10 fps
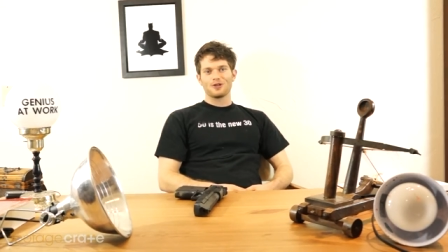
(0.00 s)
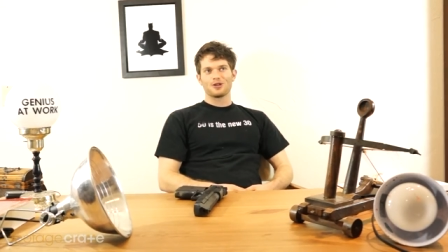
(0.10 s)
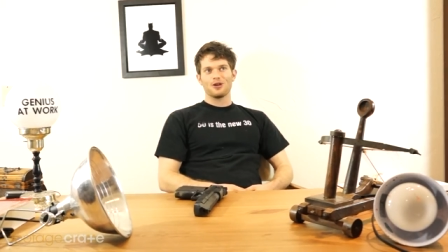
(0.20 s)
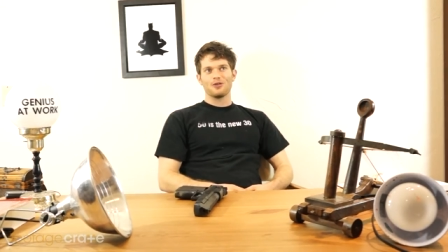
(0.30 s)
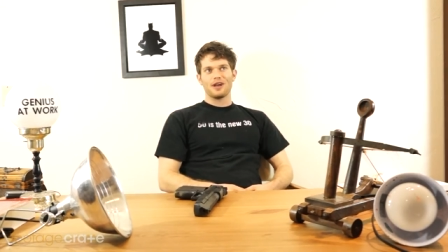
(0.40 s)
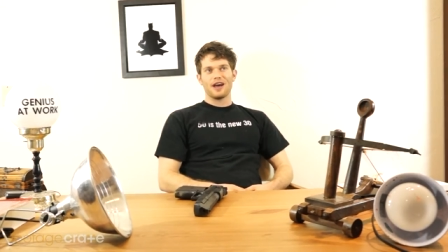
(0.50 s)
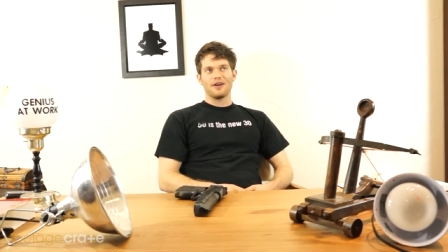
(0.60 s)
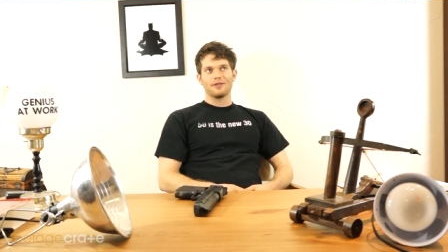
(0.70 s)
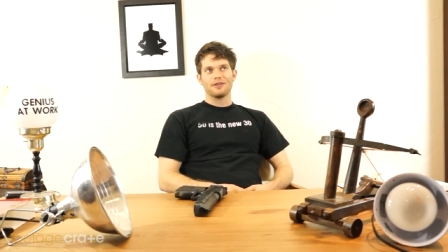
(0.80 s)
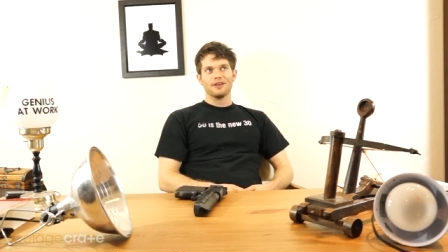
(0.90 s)

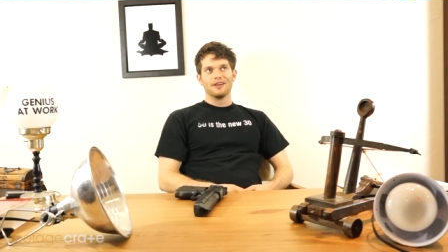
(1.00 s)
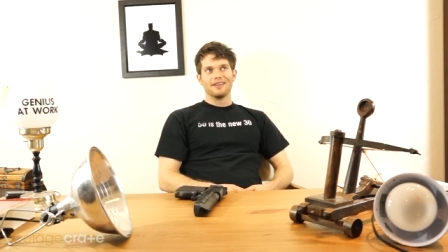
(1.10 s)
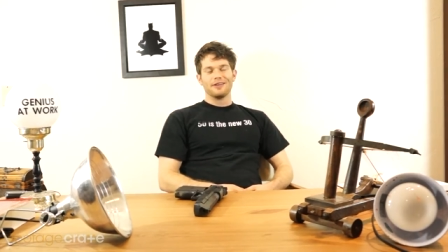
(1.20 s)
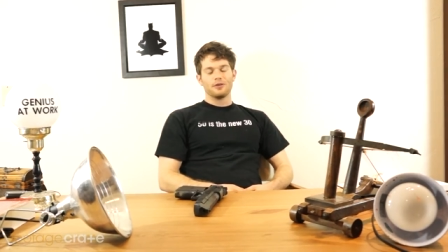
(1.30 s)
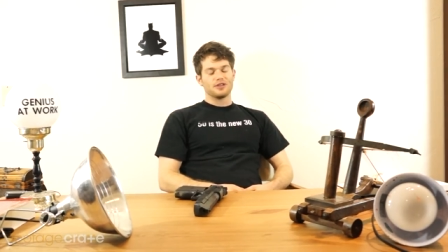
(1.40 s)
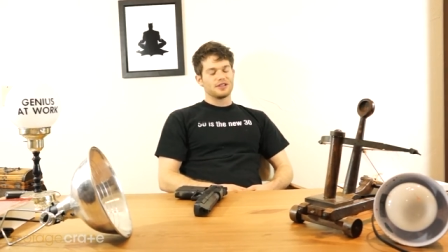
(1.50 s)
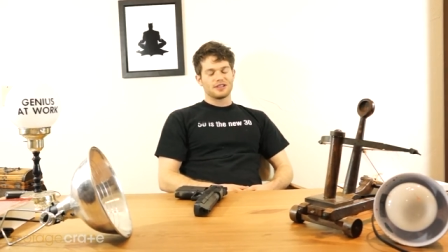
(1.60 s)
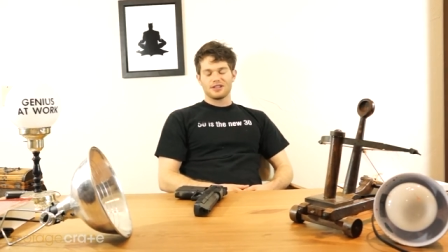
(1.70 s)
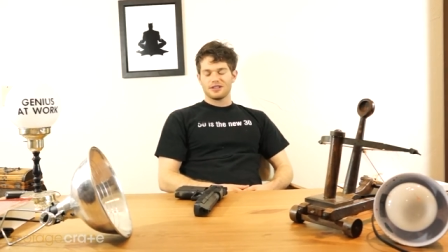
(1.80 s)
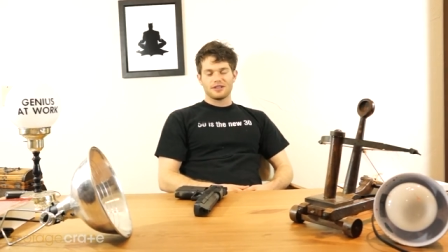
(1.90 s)
Showdown, which
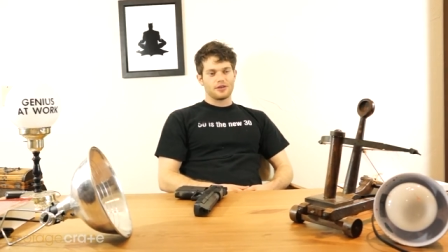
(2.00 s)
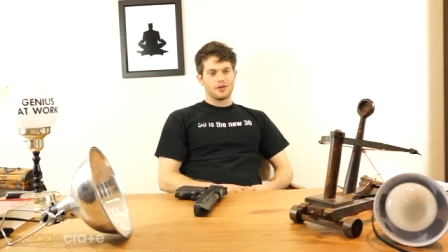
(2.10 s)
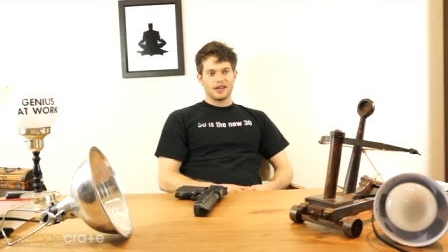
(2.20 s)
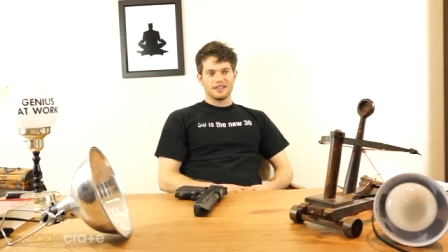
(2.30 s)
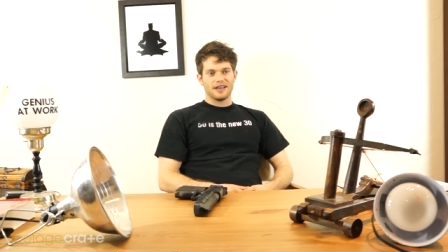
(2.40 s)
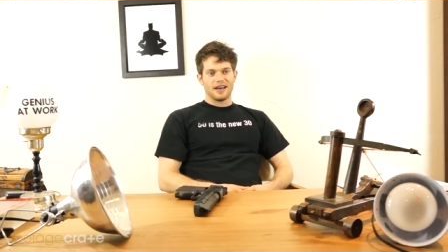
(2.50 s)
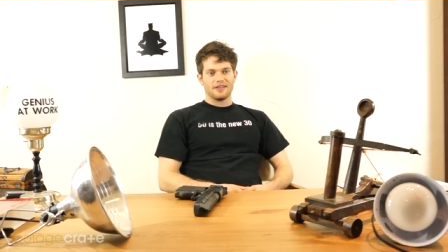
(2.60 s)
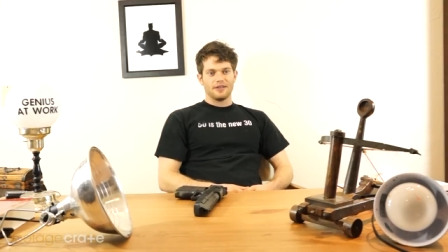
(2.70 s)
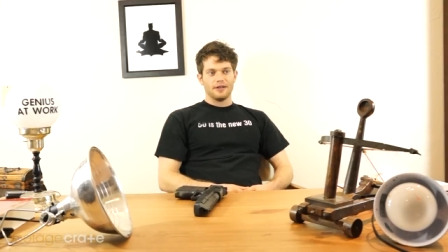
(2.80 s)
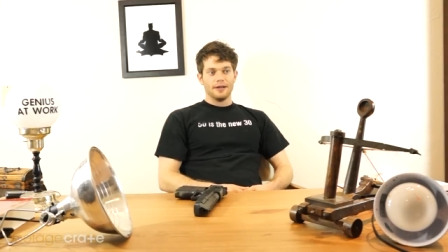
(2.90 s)
is just a great
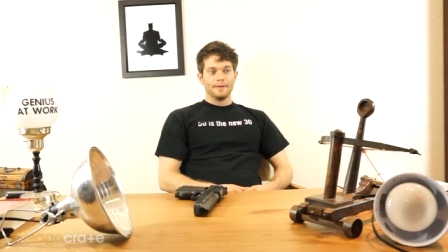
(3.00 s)
title.